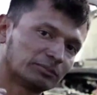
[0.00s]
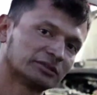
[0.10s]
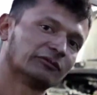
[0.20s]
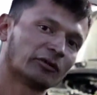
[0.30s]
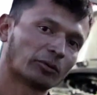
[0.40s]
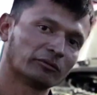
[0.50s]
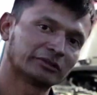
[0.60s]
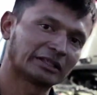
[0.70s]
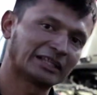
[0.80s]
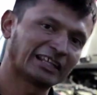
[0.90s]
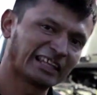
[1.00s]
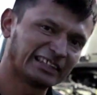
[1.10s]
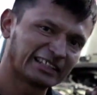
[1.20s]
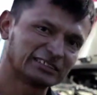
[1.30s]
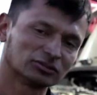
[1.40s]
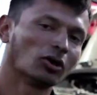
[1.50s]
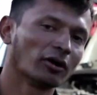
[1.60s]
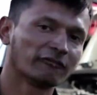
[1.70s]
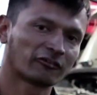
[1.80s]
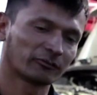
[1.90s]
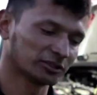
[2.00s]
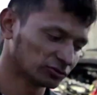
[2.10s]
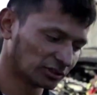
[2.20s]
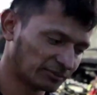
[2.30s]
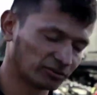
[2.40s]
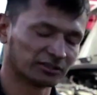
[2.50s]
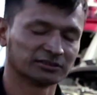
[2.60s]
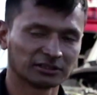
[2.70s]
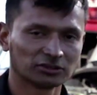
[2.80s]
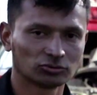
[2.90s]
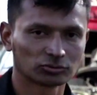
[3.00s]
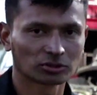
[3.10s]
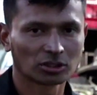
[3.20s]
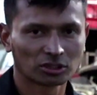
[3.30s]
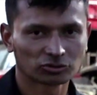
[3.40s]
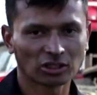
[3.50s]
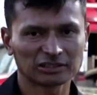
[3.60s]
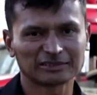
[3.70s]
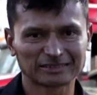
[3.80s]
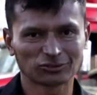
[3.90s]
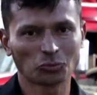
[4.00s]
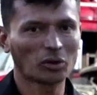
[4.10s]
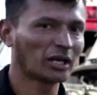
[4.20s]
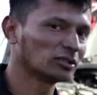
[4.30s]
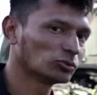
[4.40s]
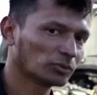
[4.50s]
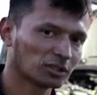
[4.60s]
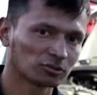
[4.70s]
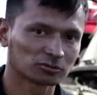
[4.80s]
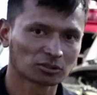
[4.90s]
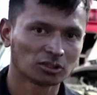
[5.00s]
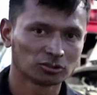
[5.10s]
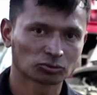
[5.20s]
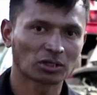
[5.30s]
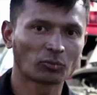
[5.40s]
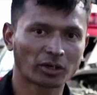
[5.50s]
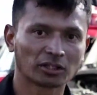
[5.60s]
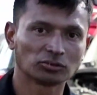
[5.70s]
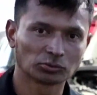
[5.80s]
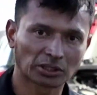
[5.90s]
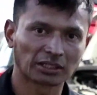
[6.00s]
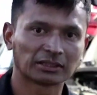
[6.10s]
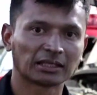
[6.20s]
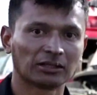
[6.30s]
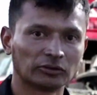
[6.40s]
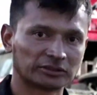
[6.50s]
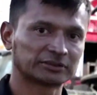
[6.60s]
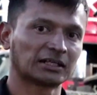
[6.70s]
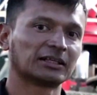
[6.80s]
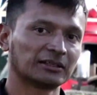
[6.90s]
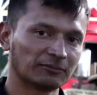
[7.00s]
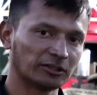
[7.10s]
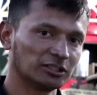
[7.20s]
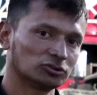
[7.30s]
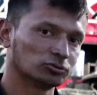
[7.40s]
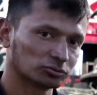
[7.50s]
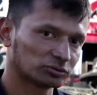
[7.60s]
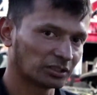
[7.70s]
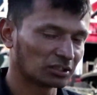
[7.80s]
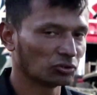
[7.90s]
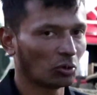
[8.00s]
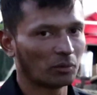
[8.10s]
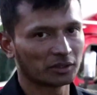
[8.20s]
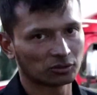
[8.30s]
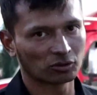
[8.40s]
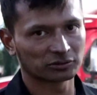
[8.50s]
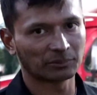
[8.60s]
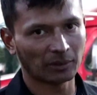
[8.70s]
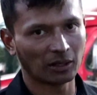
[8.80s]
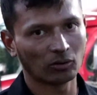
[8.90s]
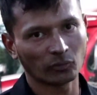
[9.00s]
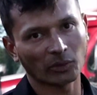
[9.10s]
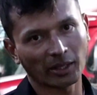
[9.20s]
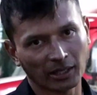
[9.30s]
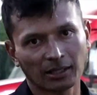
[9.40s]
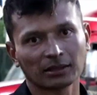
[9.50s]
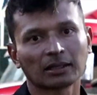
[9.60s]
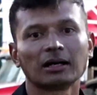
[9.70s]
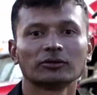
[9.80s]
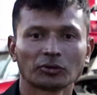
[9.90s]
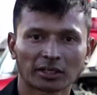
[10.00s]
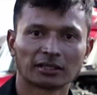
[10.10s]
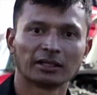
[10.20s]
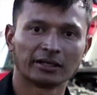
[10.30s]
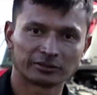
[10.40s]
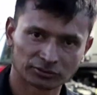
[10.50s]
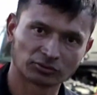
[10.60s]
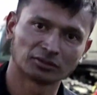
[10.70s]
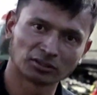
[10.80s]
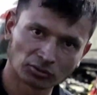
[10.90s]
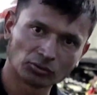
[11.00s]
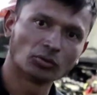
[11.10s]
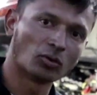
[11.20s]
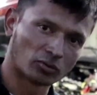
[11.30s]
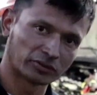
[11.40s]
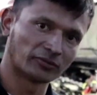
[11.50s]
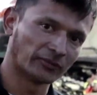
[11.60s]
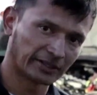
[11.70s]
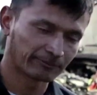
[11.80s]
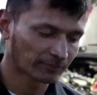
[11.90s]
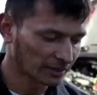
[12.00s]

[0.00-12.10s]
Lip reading: specific problems like that, and there is no information about these issues. So that's the reason why I do videos, so that way you can understand issues that nobody talks about, and you can learn something new on the way.